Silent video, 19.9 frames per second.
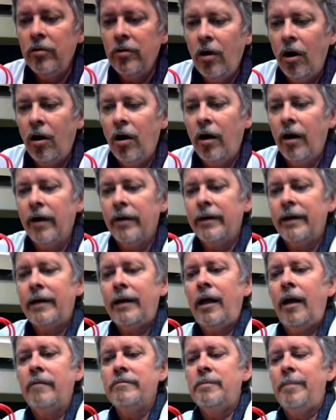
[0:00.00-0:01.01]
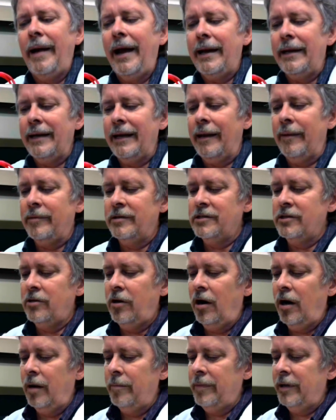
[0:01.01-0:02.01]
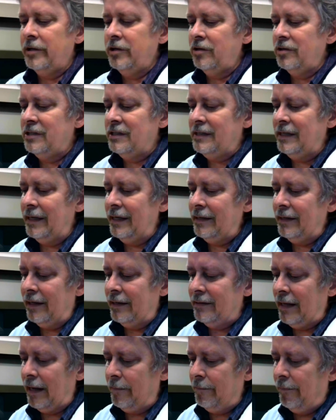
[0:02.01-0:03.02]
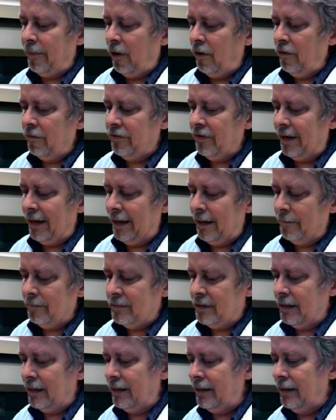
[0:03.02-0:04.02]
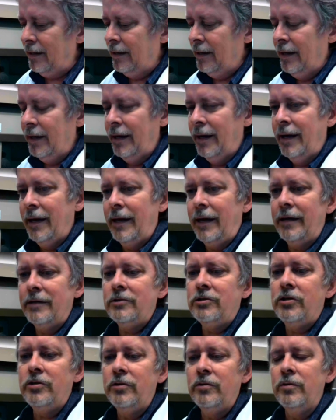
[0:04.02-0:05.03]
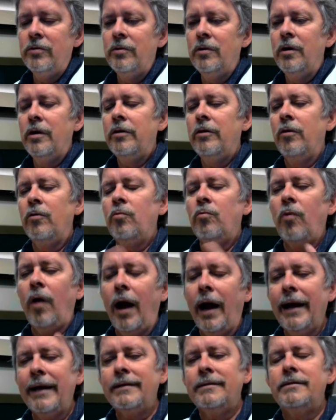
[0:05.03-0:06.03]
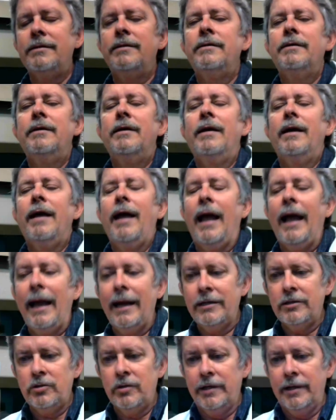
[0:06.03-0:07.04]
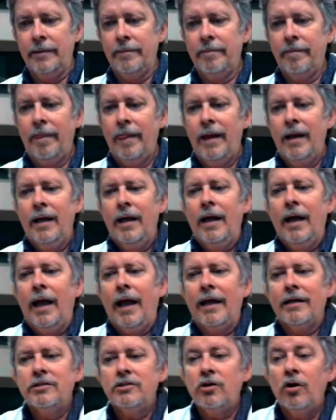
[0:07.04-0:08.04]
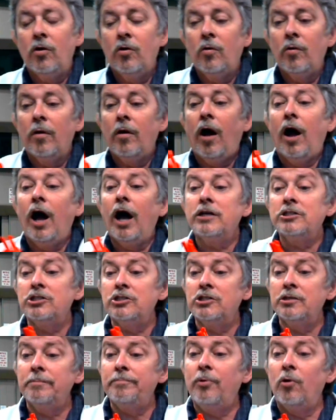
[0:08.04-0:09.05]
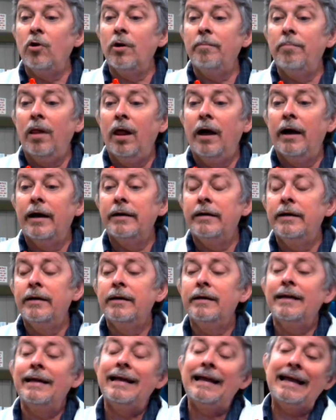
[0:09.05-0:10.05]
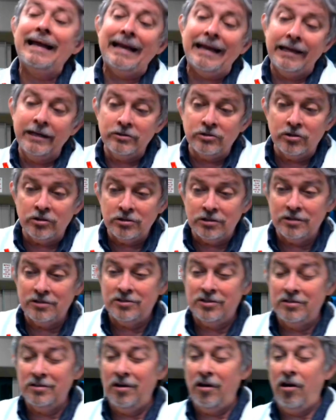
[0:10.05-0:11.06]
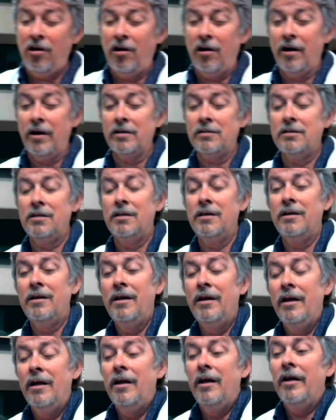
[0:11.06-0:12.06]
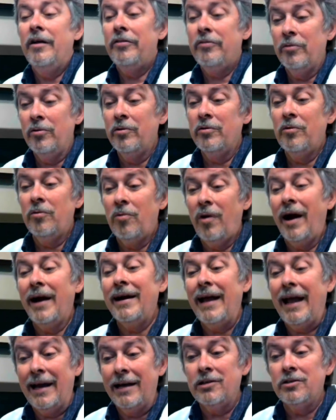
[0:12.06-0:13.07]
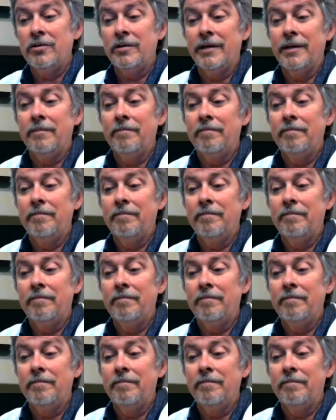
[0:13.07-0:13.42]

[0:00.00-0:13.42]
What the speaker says: the heart comes back into the heart. But you'll see that they both empty into the right atrium. And so oxygen-poor blood enters into the heart through the right atrium.